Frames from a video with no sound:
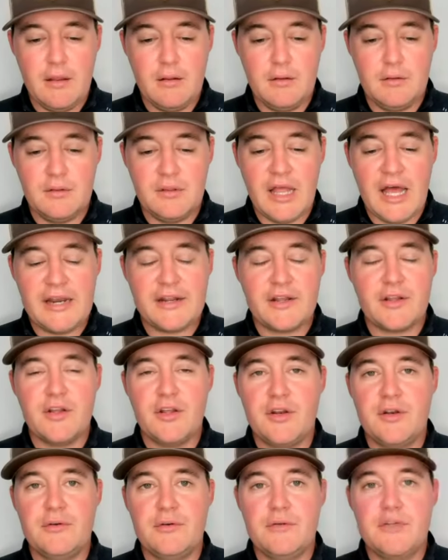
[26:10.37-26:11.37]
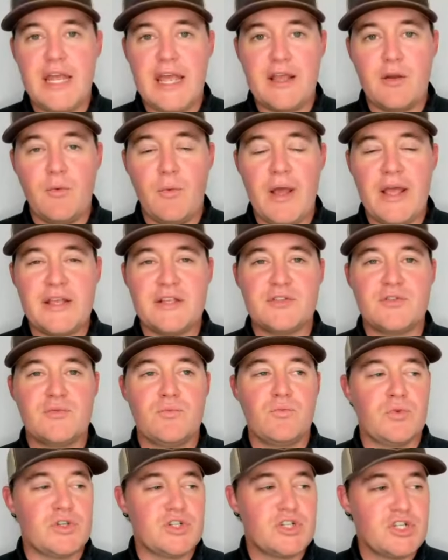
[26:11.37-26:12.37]
a lot of good takeaways
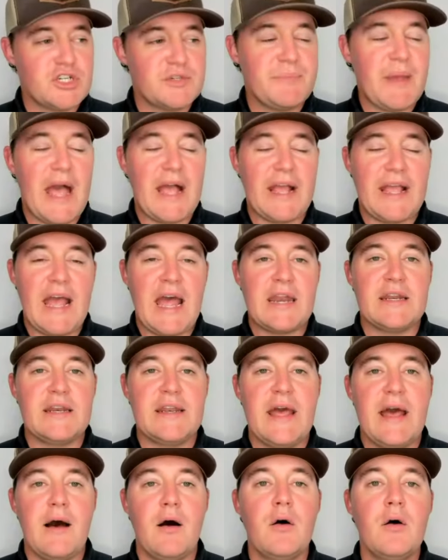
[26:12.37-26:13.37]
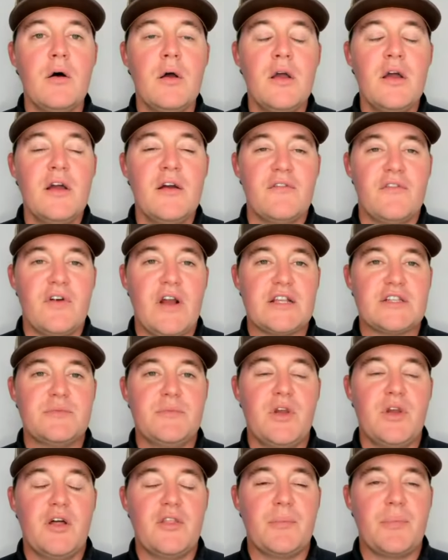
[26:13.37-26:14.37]
we're just back at it now for
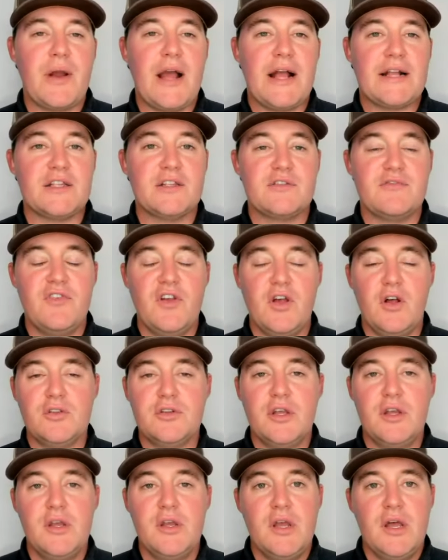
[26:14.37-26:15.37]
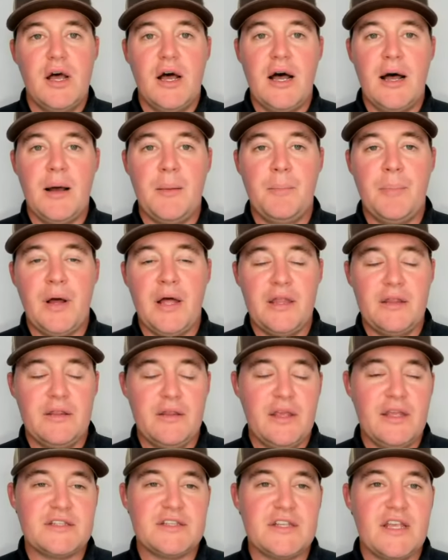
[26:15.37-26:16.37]
SMU on the practice field. Uh, but
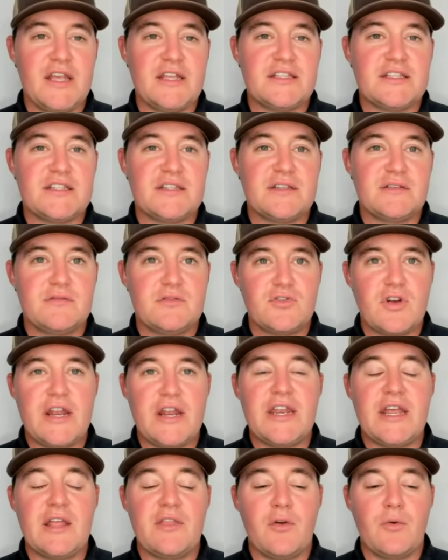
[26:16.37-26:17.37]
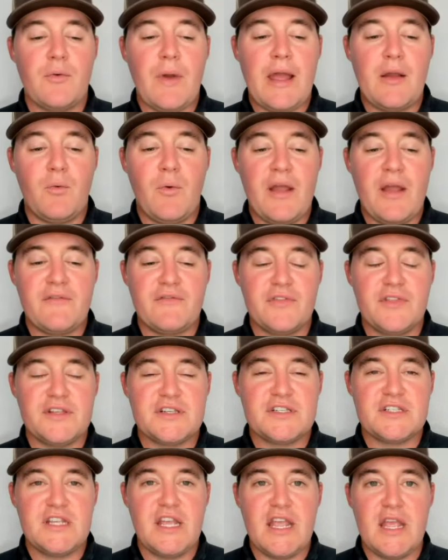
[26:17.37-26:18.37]
it's it's trending in the right way for
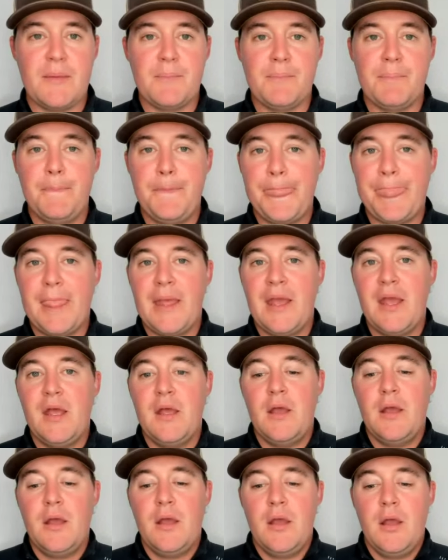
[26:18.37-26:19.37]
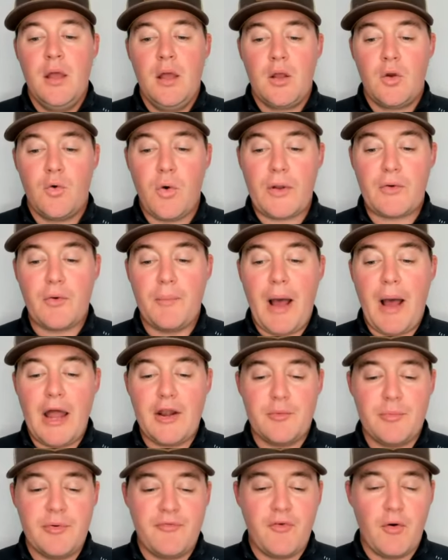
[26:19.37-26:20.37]
this team. Quick
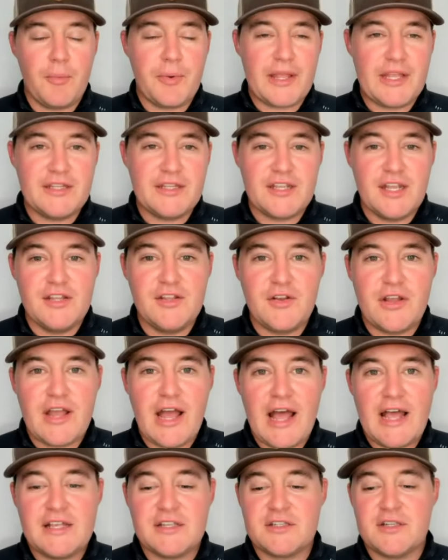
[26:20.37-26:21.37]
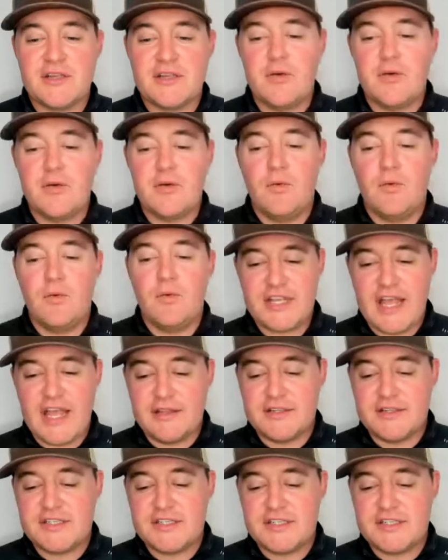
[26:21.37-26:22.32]
reminder before we continue, guys. Once again,